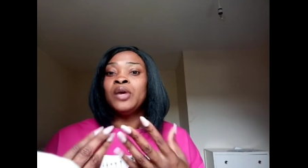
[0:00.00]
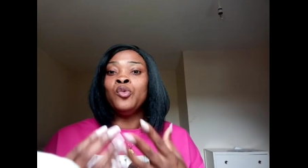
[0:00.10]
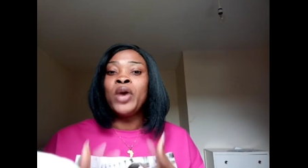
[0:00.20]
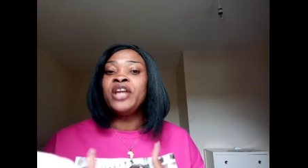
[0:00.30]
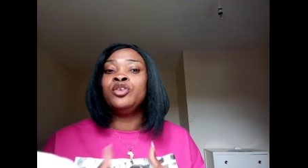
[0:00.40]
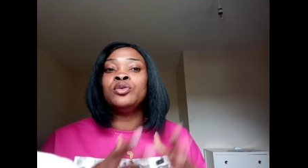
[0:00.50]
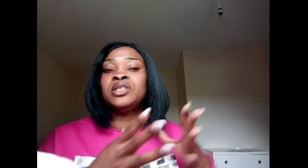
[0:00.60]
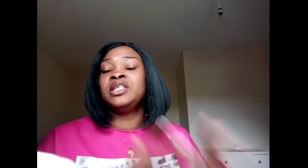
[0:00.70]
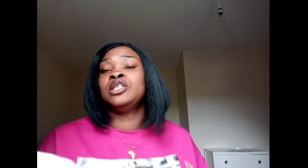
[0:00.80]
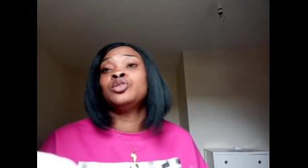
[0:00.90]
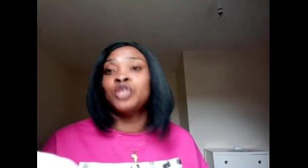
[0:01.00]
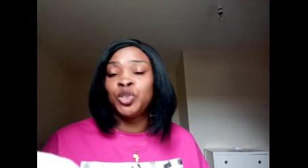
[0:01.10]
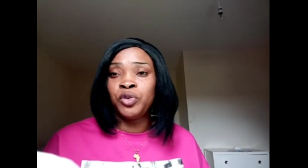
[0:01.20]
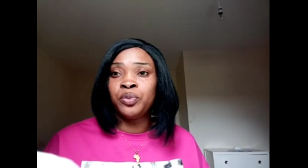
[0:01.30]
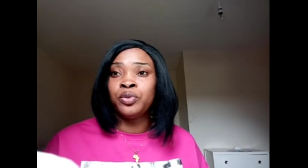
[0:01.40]
When you see
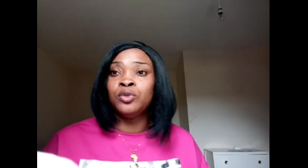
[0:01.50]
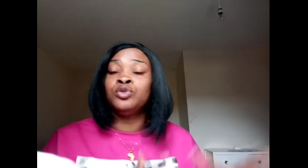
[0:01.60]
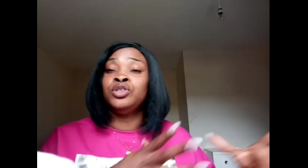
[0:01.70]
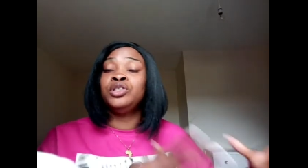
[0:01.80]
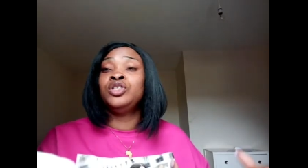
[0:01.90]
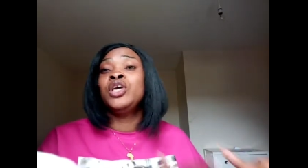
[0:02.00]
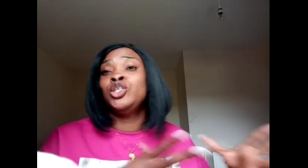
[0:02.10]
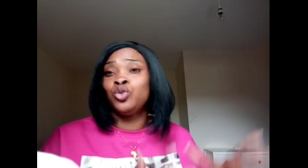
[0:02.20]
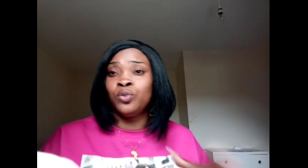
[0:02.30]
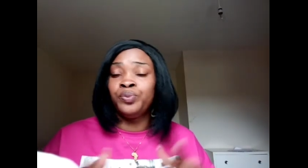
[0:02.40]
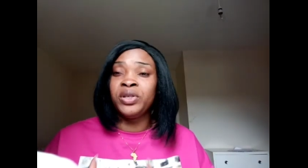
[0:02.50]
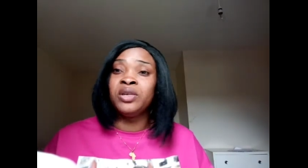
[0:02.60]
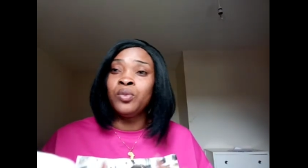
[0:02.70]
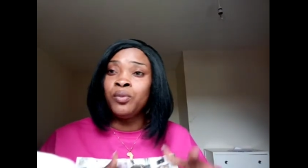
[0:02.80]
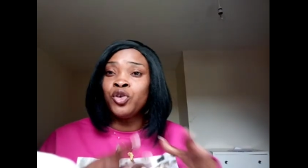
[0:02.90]
such people, they should be
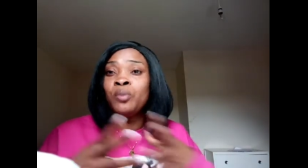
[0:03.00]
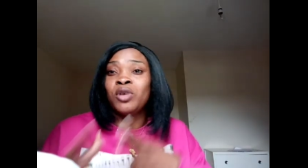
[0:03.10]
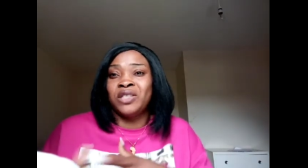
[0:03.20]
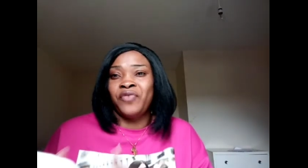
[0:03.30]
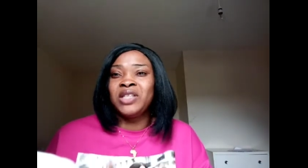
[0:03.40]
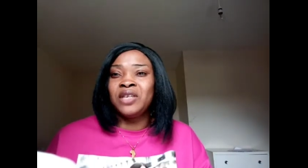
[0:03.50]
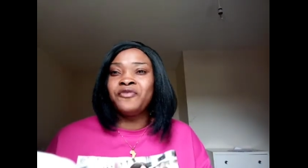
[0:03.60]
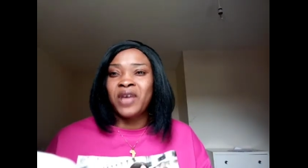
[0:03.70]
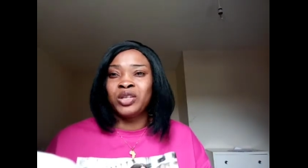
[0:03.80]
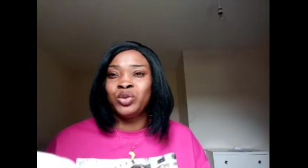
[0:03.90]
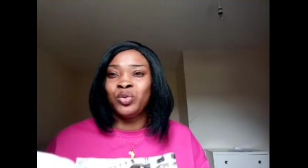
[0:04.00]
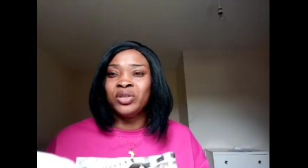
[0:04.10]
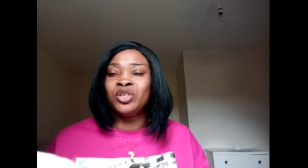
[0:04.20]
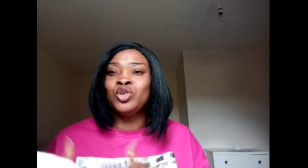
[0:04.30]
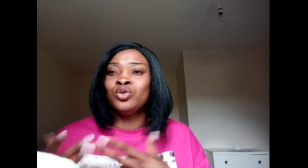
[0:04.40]
the, your motivating factor.
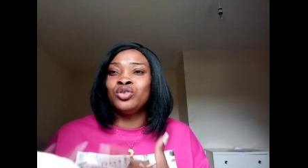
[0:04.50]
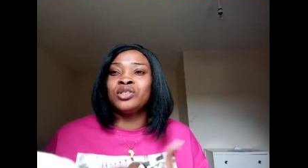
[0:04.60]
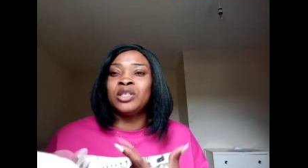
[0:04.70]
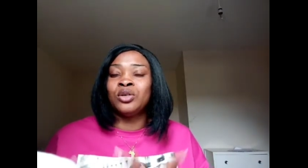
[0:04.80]
Is you just